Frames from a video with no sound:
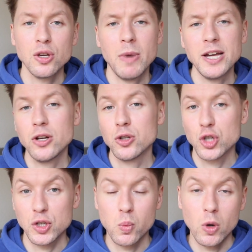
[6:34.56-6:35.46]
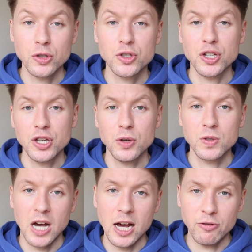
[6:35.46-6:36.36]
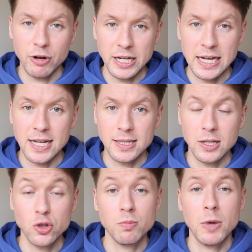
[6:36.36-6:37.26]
You might not just want to use hyaluronic acid,